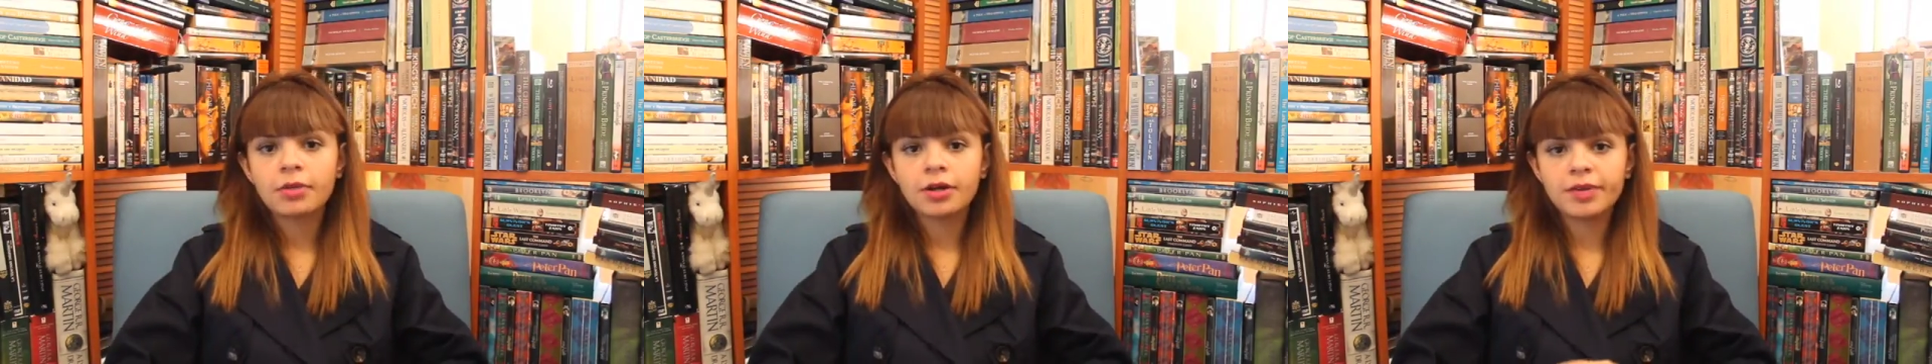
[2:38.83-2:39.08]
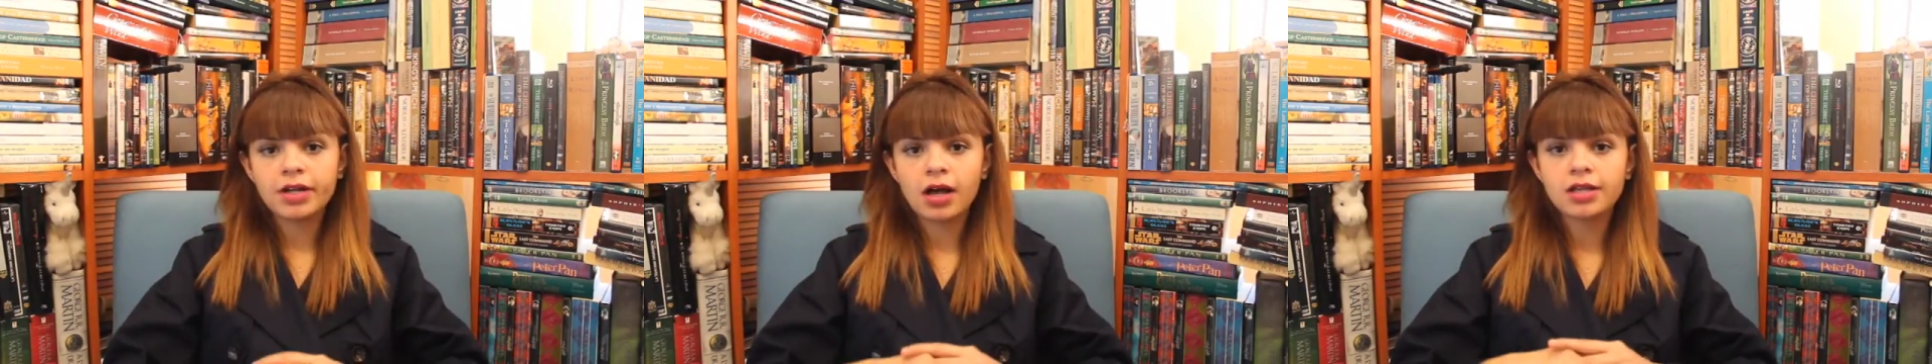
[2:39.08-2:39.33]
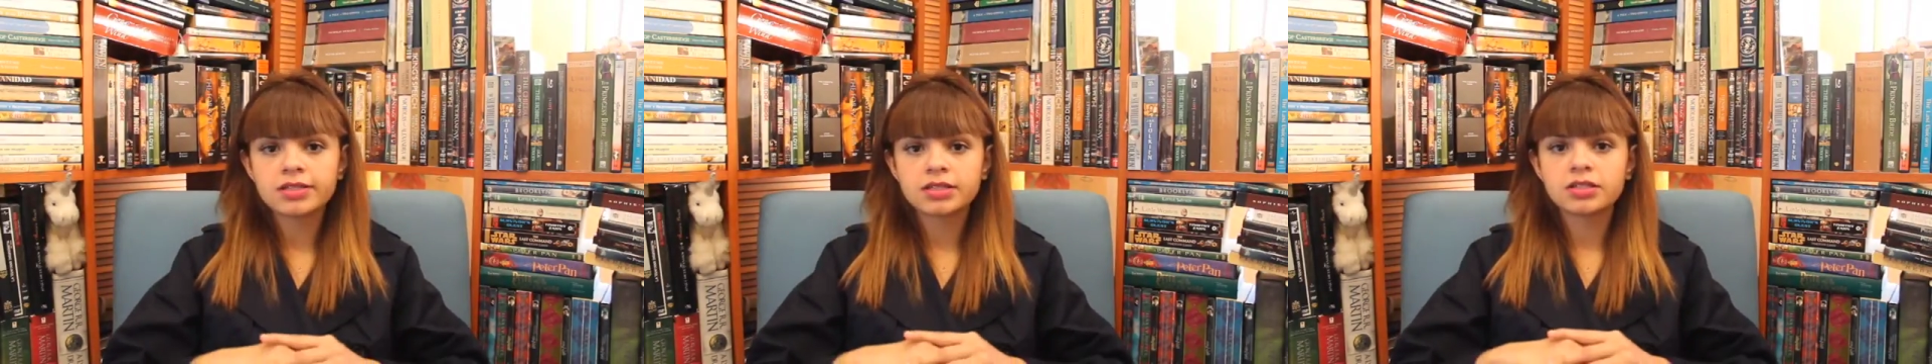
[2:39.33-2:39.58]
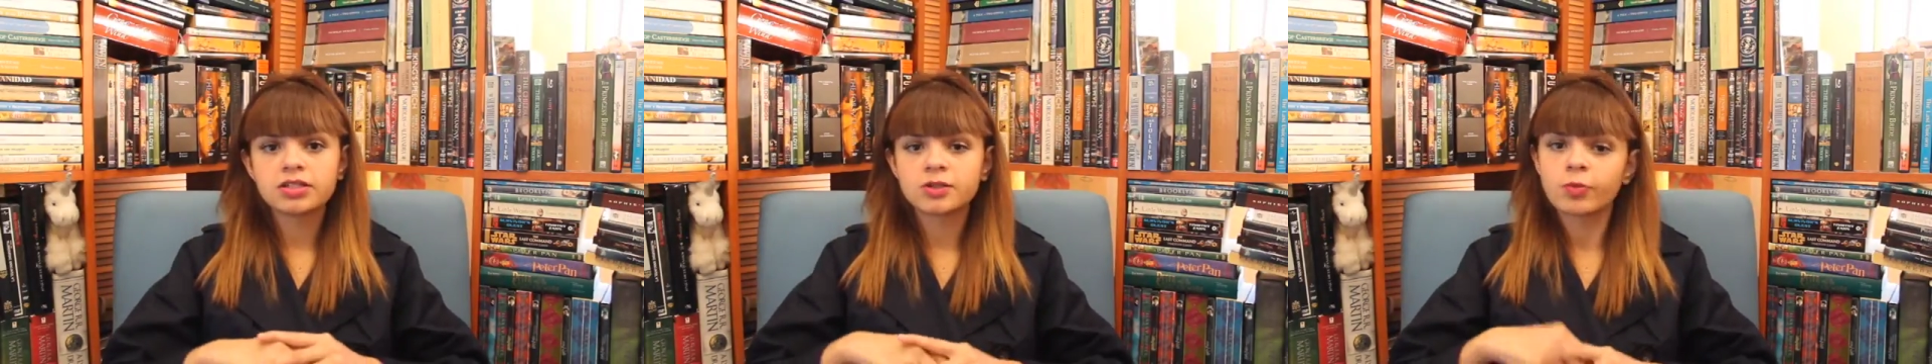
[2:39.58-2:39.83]
but because
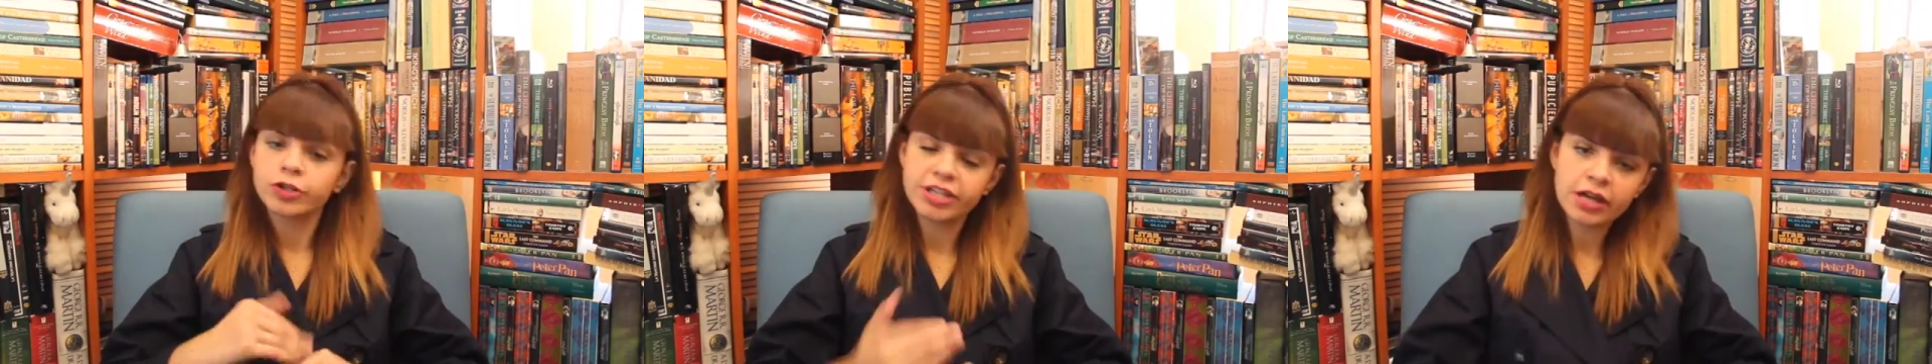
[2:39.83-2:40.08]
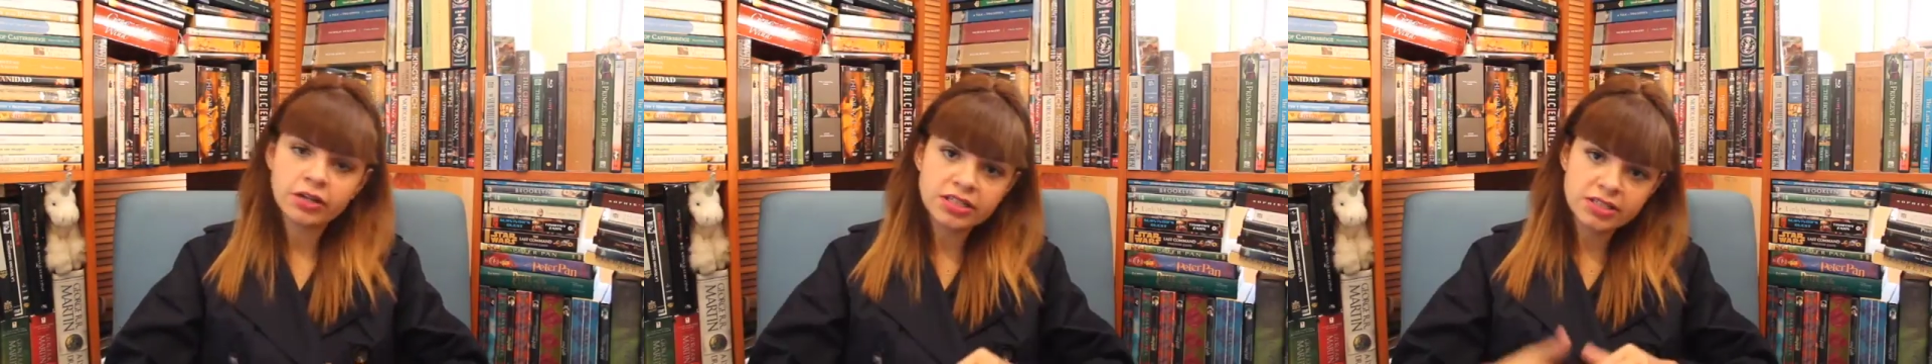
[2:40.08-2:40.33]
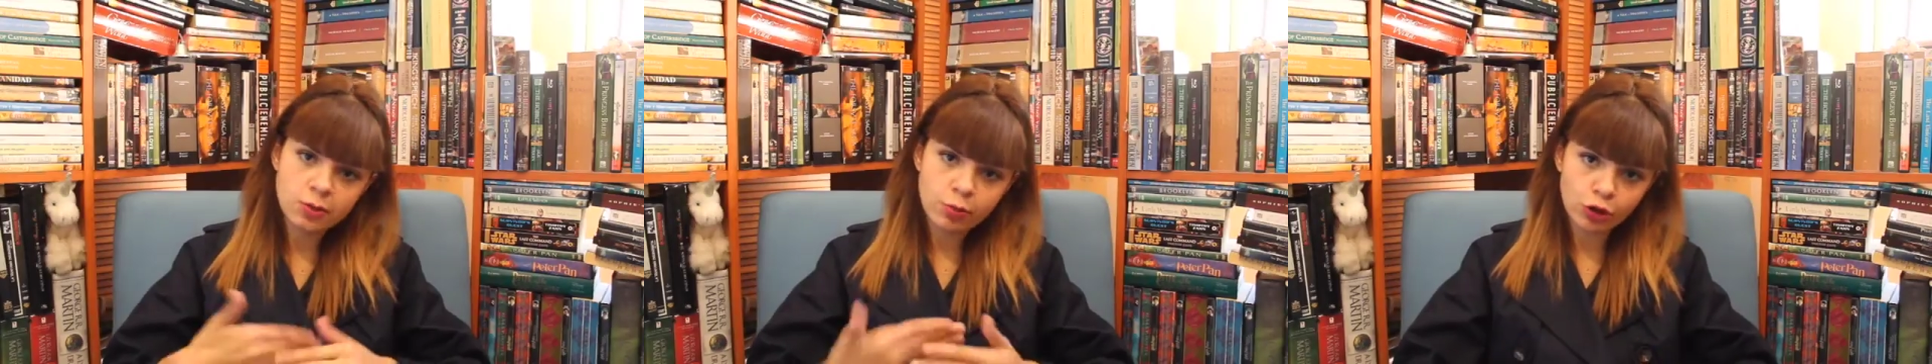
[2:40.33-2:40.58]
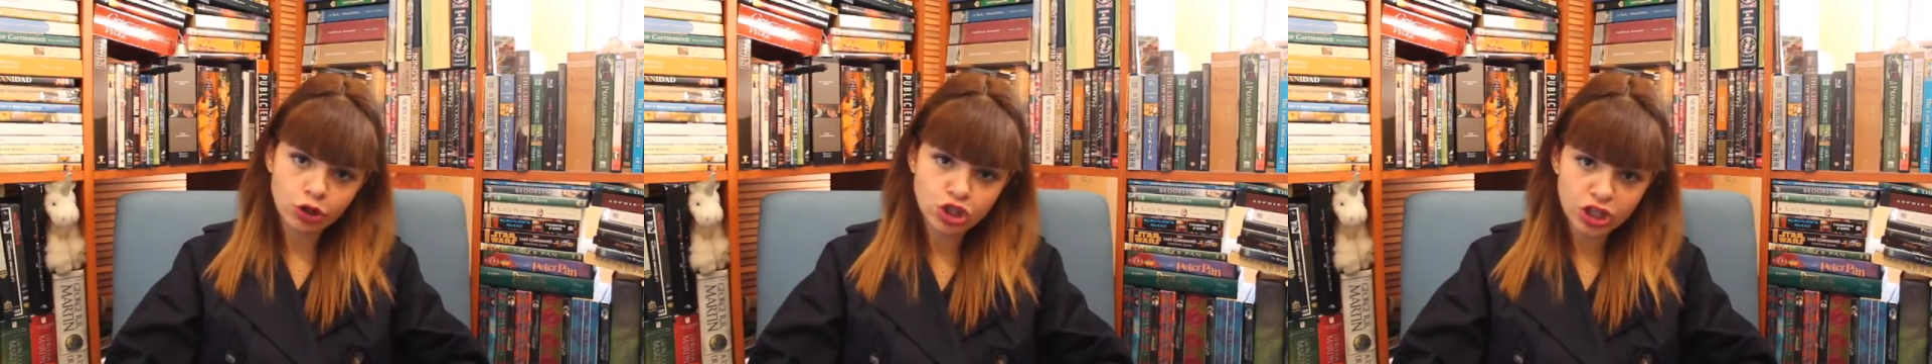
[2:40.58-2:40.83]
its protagonist,
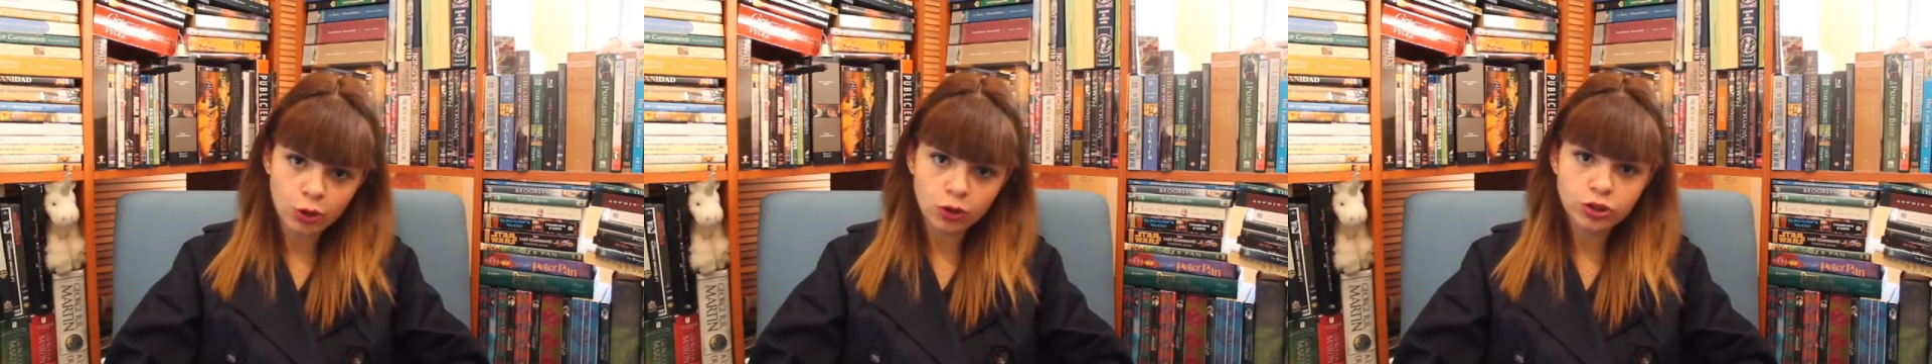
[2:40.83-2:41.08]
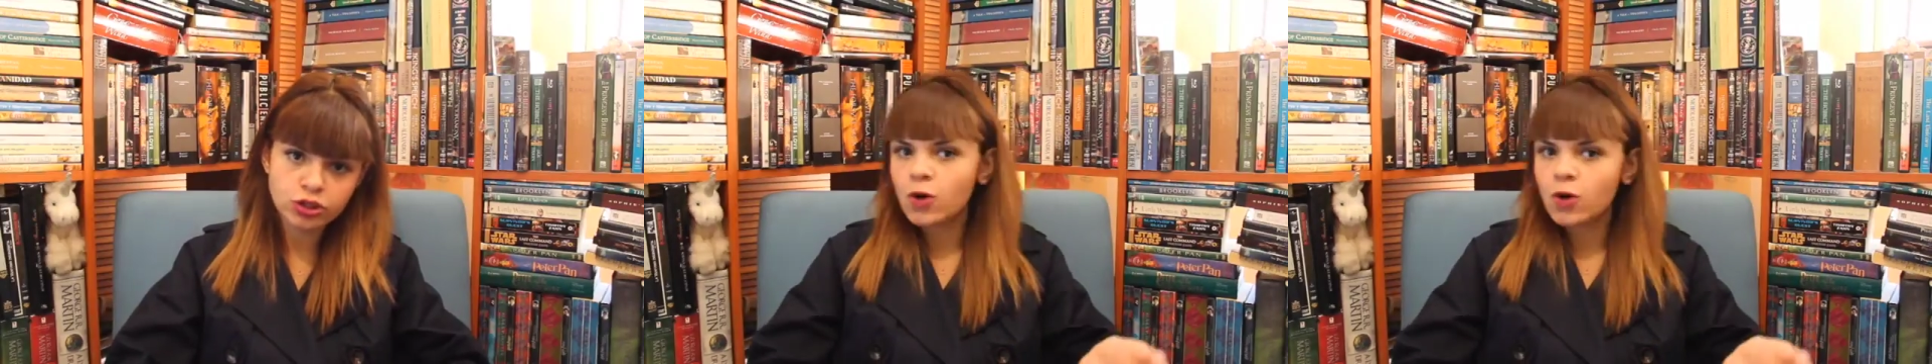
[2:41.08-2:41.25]
Brooke Shields,